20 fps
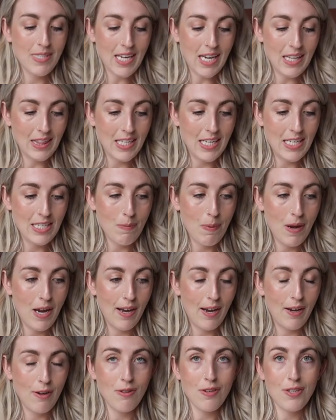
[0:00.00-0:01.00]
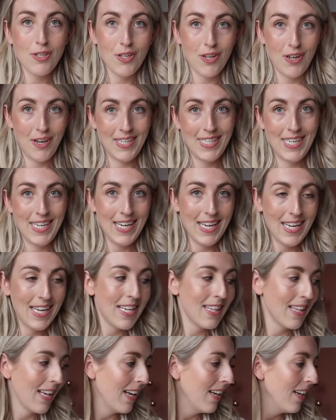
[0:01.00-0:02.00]
get these pillows dirty
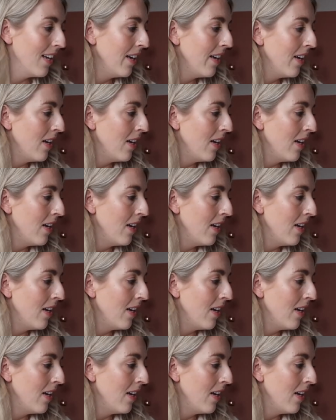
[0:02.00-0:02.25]
either.